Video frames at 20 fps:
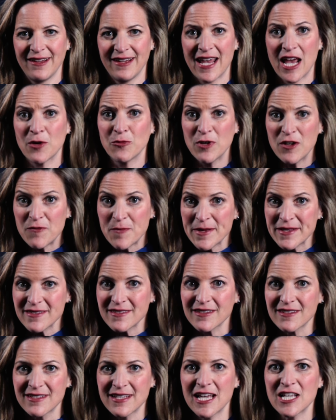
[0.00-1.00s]
And we've been
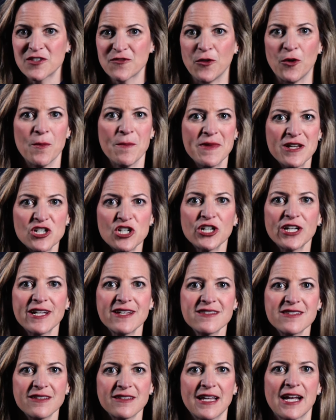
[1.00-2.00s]
successful.
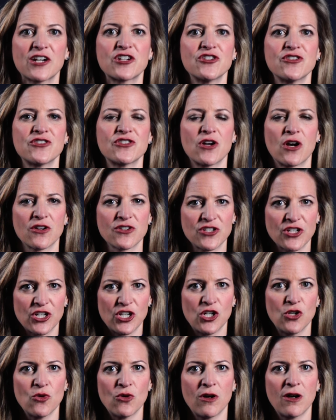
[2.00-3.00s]
Michigan's elections are
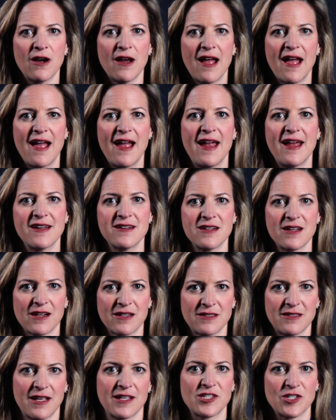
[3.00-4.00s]
secure and
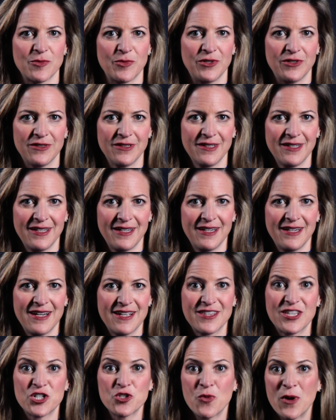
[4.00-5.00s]
accessible.
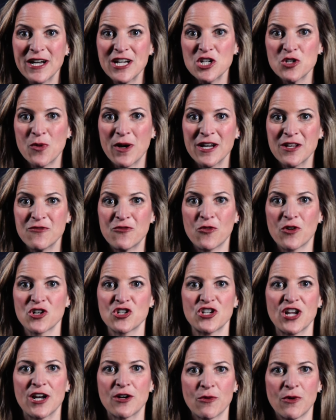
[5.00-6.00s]
The 2024
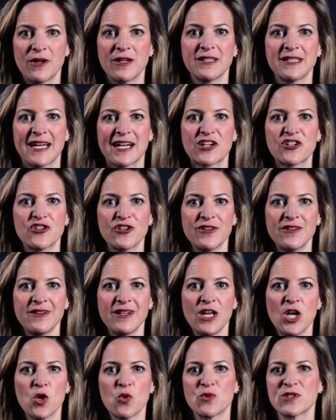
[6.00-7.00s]
general election
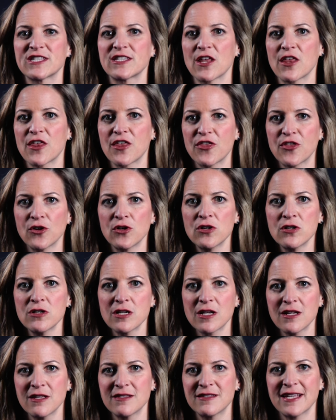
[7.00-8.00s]
was the
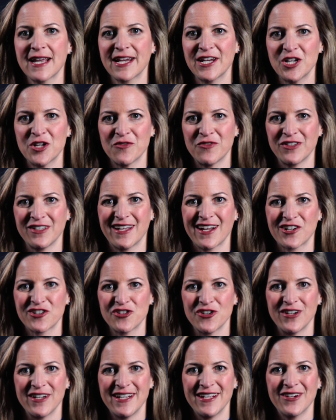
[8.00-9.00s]
third consecutive
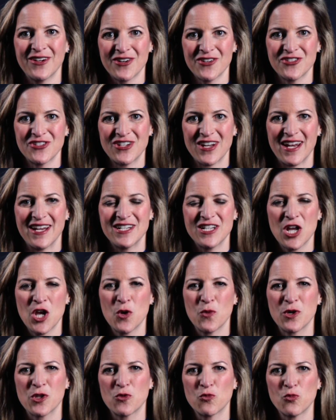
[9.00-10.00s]
election in our state
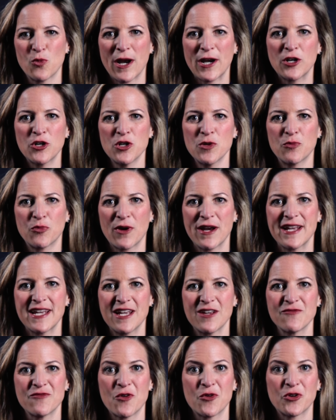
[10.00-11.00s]
with
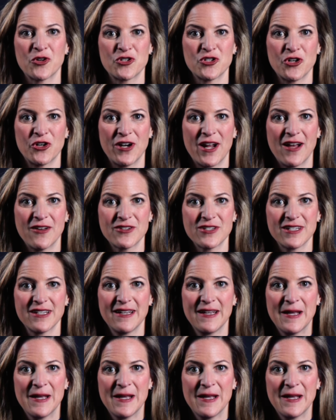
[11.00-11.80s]
record-breaking voter turnout.